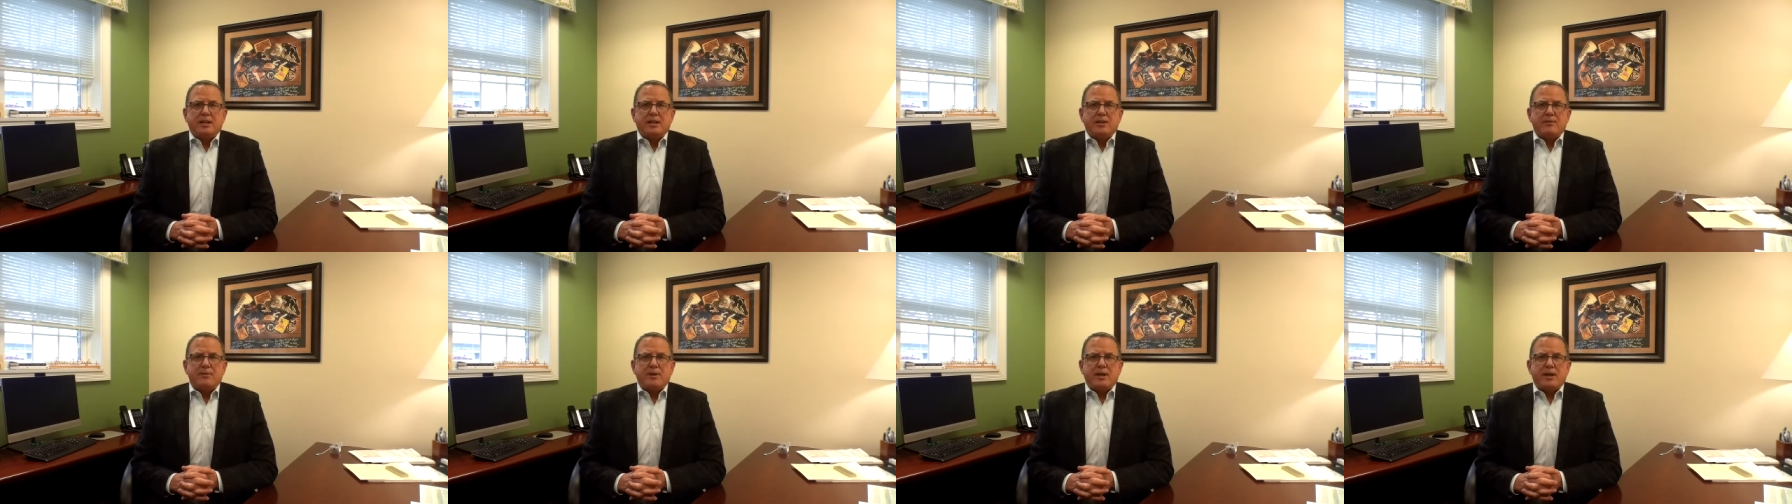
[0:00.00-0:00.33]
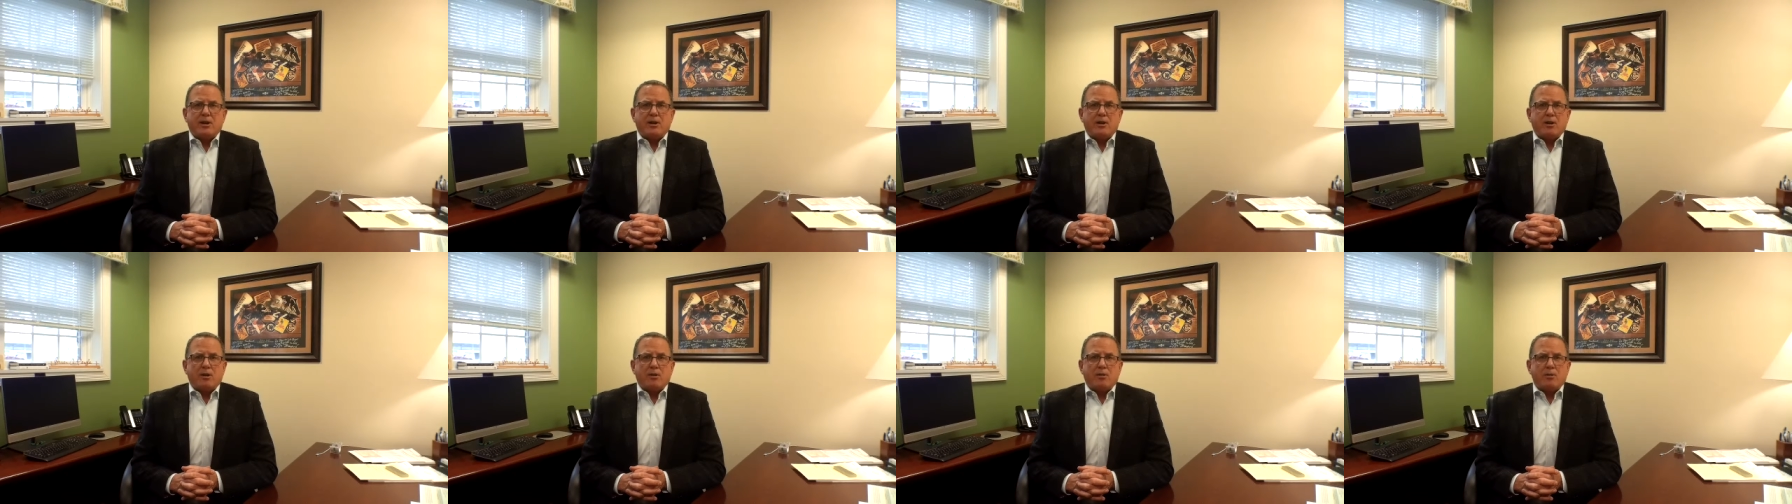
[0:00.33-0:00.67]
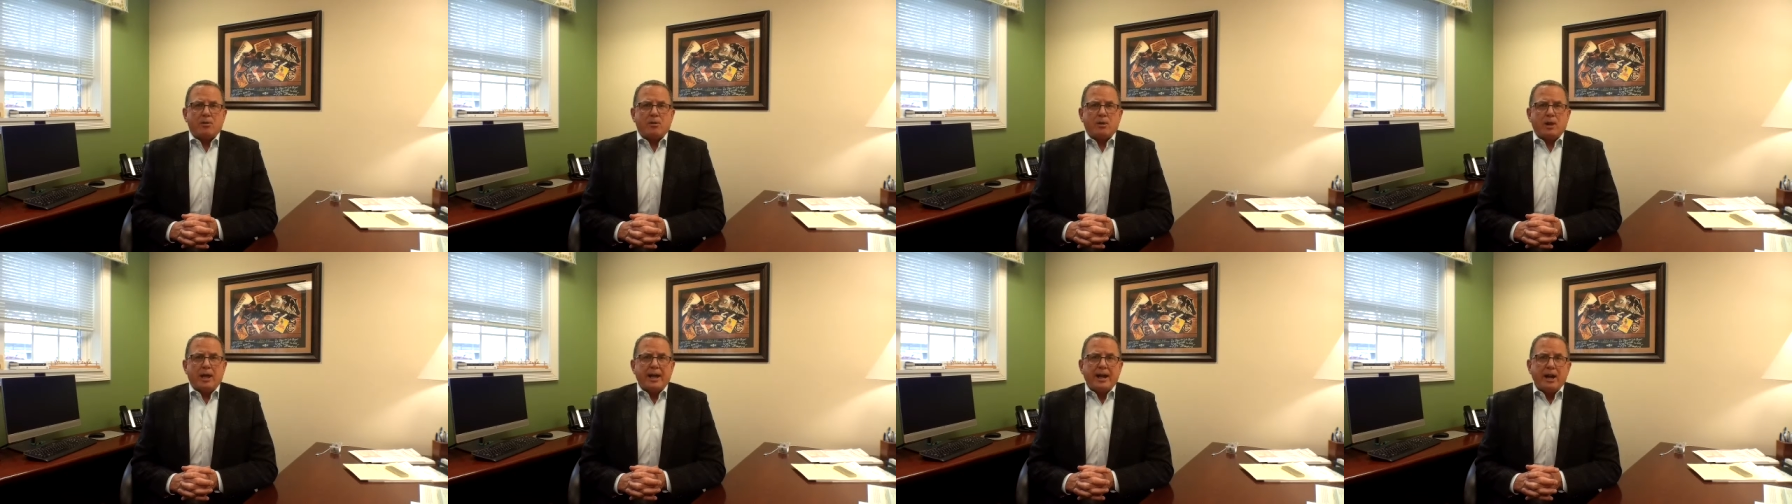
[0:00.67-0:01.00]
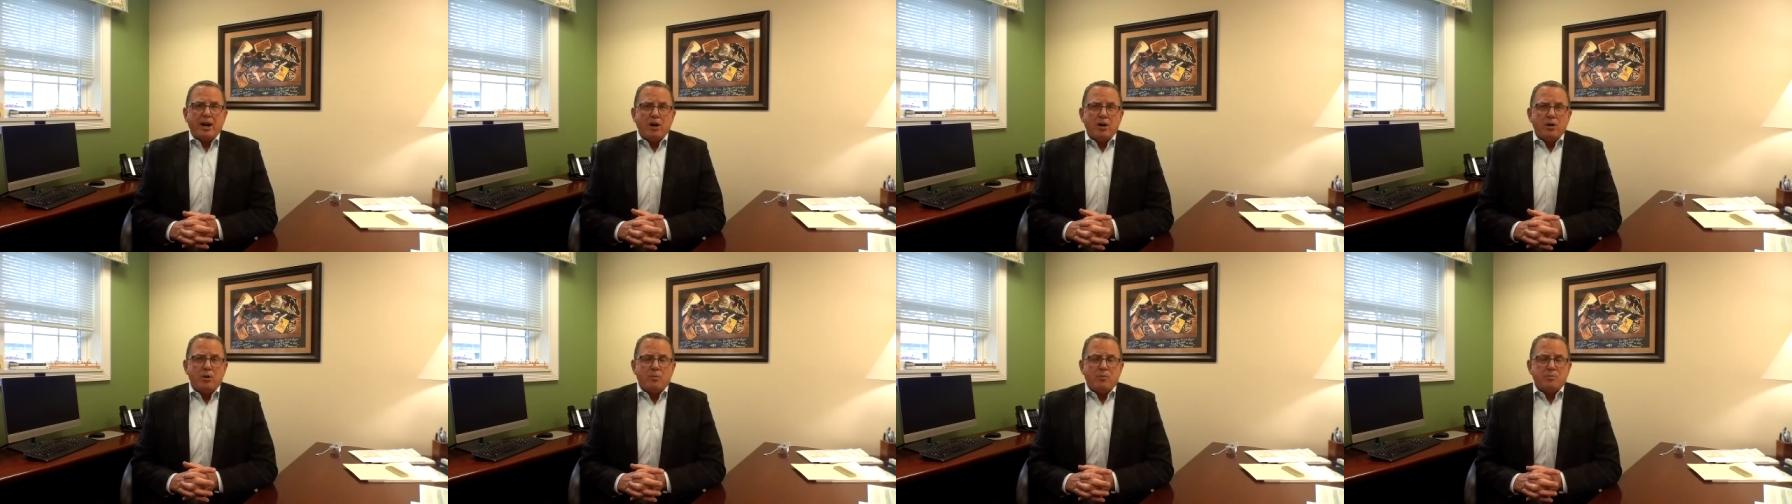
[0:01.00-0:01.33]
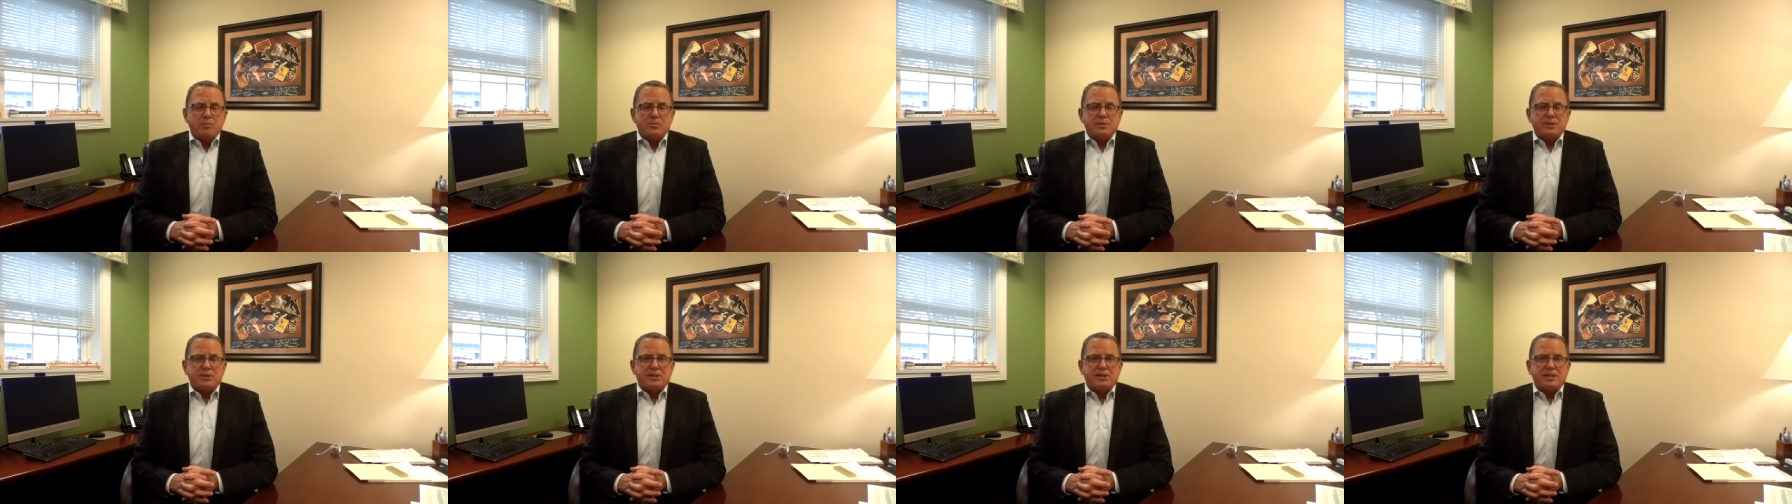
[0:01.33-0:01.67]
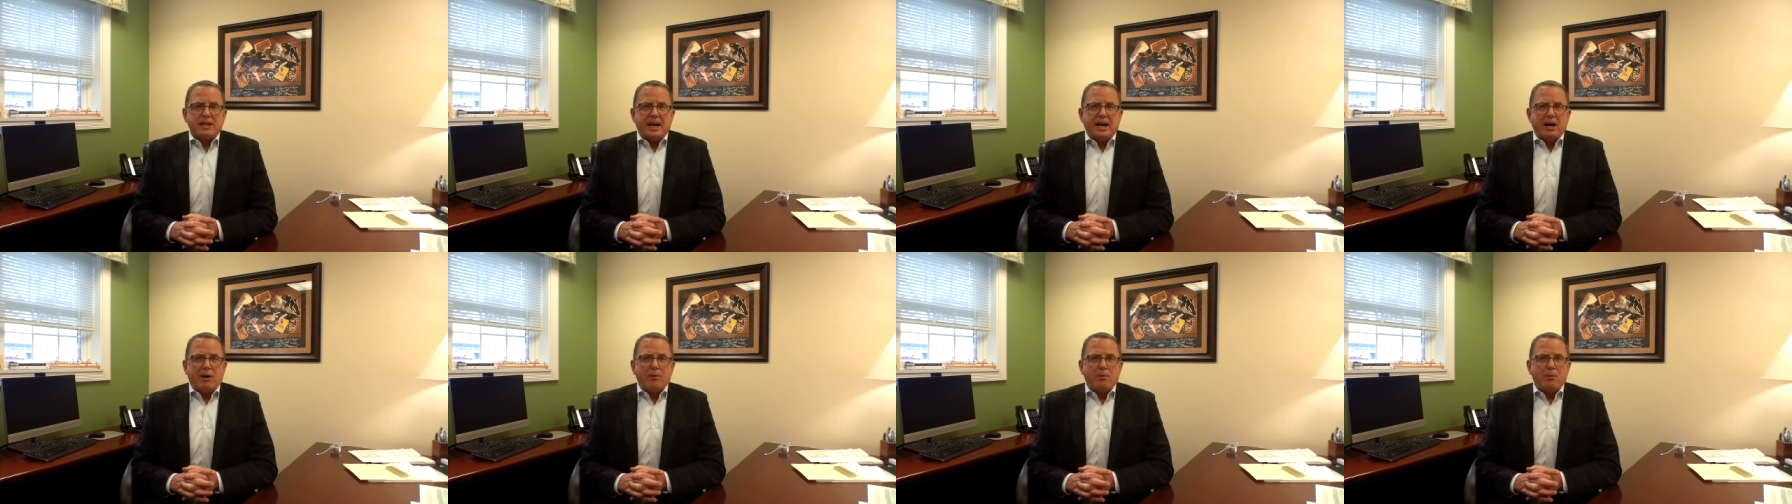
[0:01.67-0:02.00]
that are like homes,
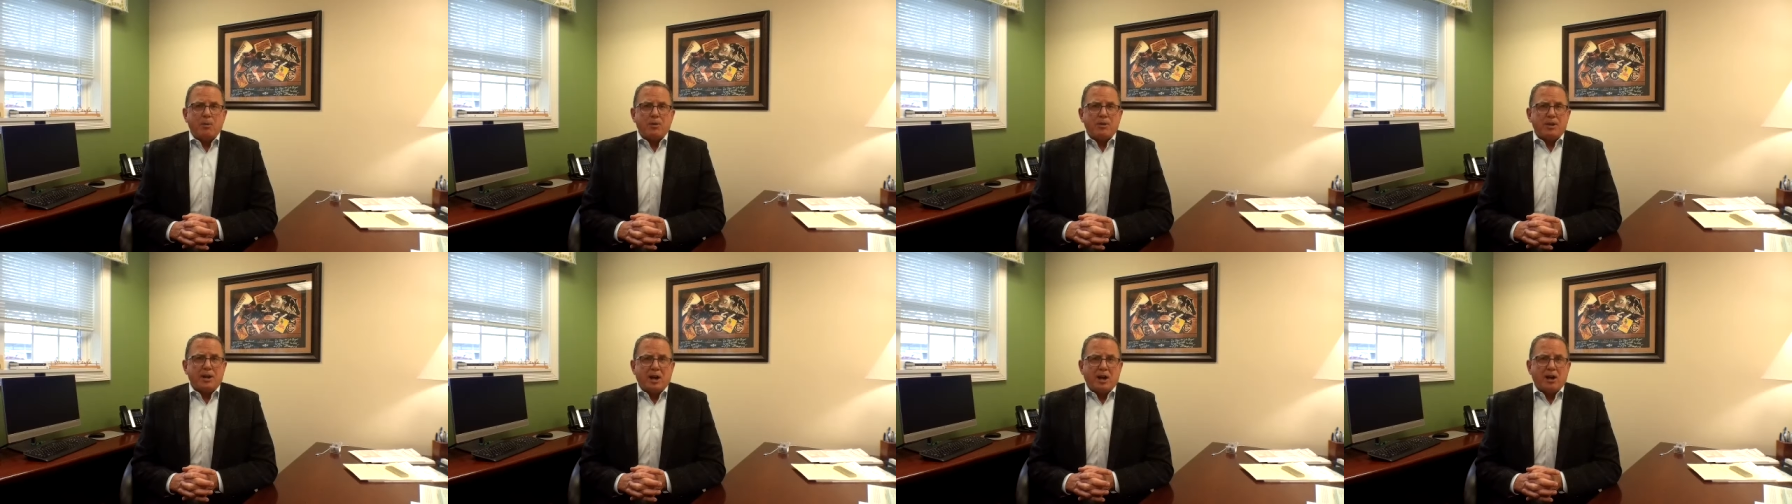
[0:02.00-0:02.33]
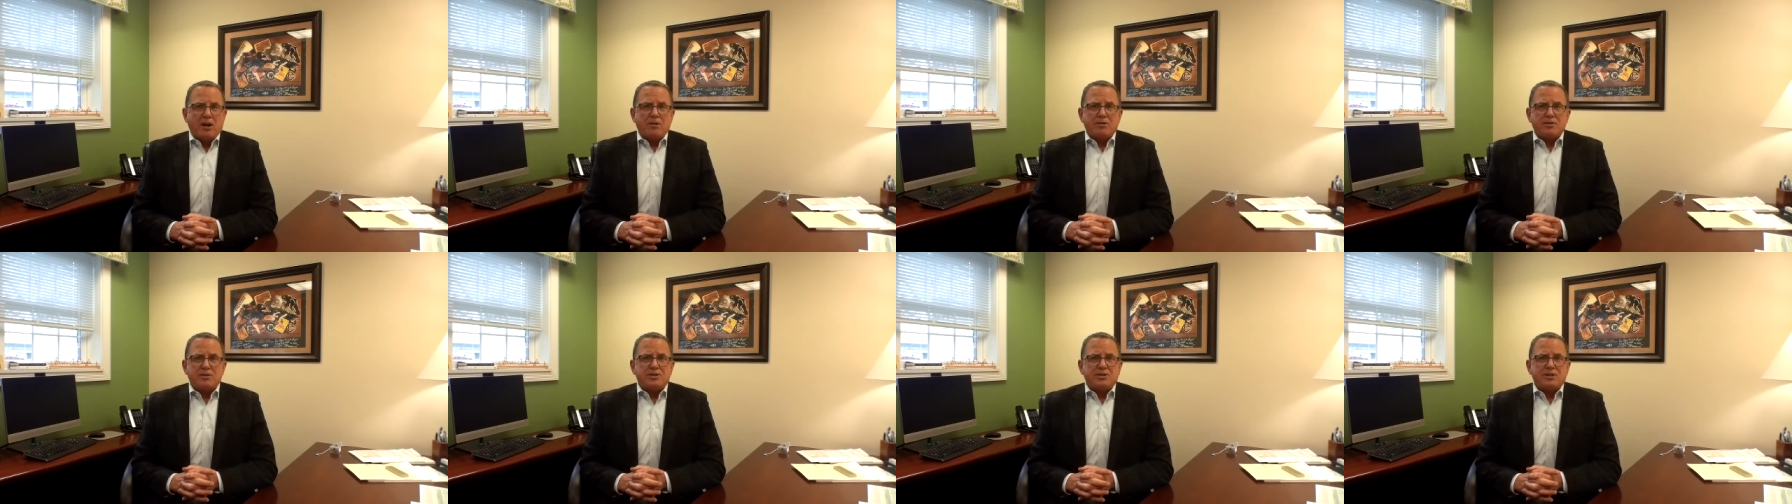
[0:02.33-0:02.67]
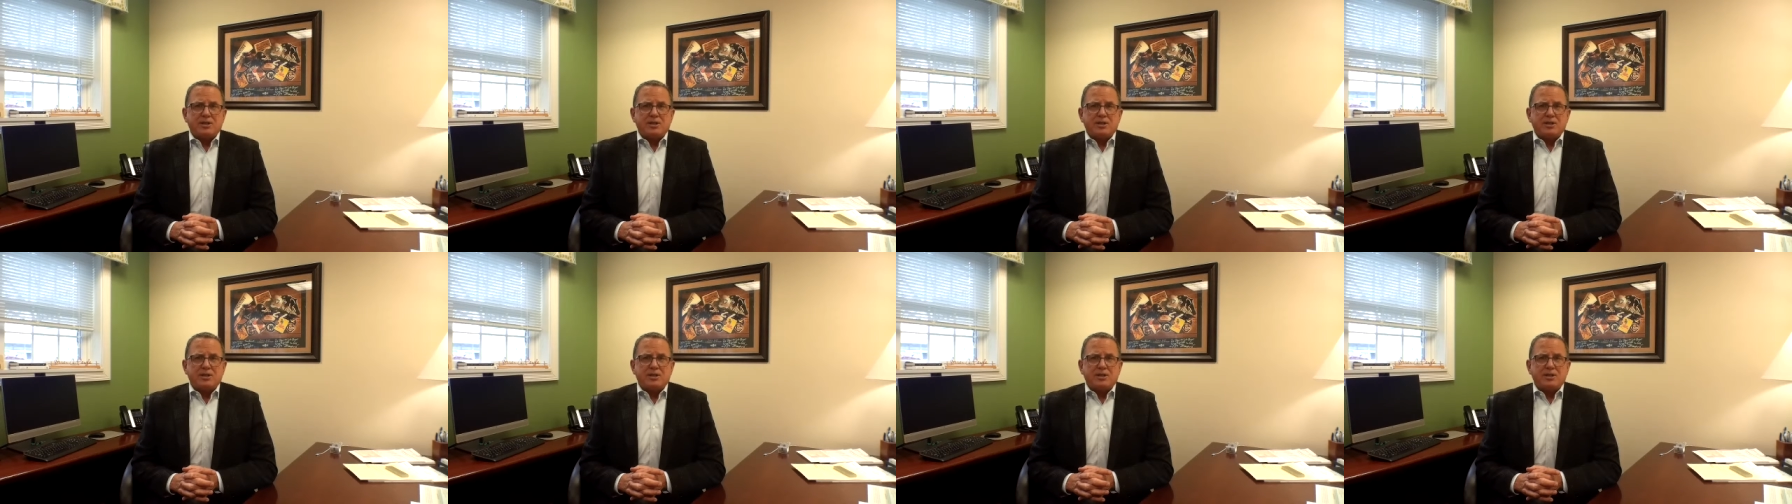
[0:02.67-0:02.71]
out with yards